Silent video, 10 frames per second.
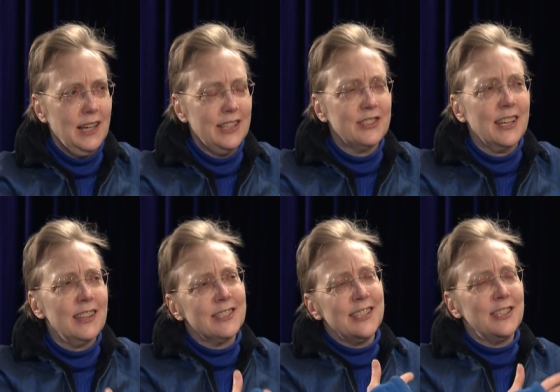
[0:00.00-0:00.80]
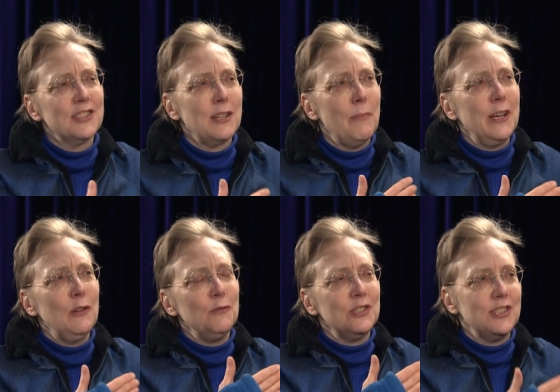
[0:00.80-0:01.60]
It's like listening to somebody
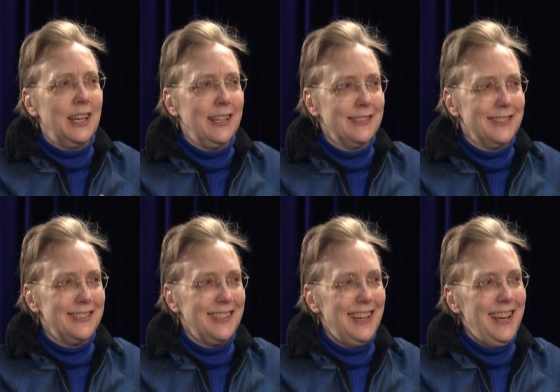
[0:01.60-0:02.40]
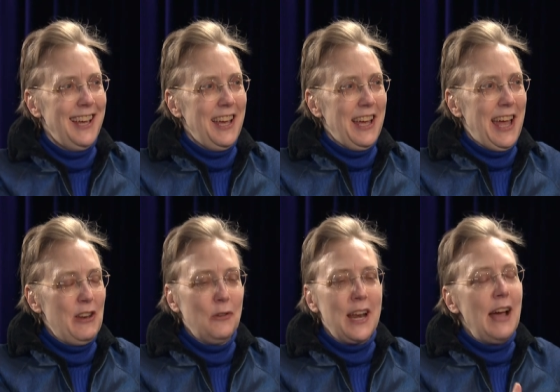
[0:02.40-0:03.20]
who sings.
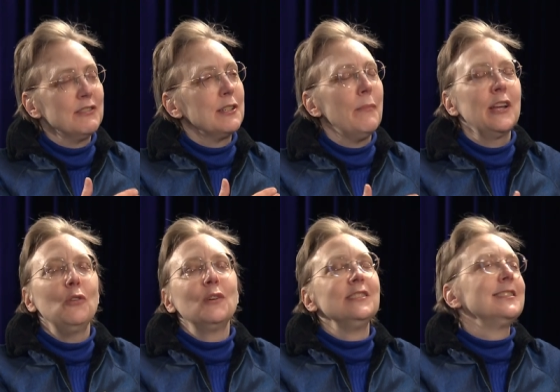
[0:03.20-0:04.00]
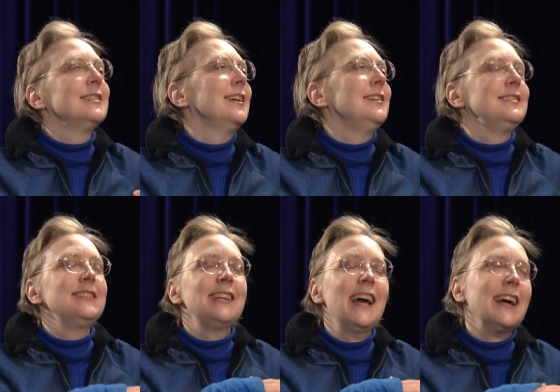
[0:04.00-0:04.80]
And you can have somebody who can sing
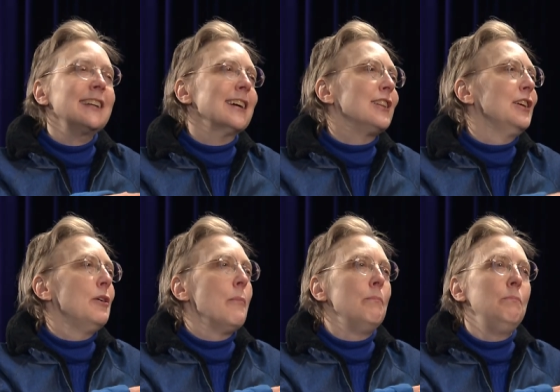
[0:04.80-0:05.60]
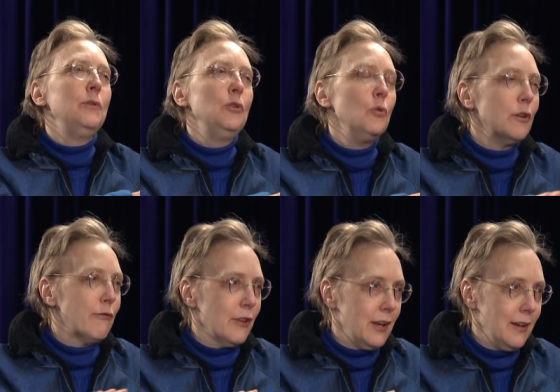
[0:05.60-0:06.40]
technically
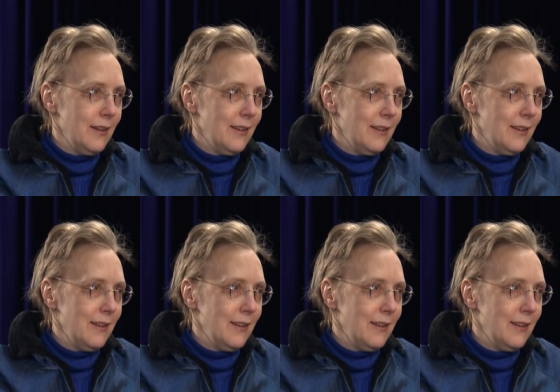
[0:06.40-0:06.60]
beautifully.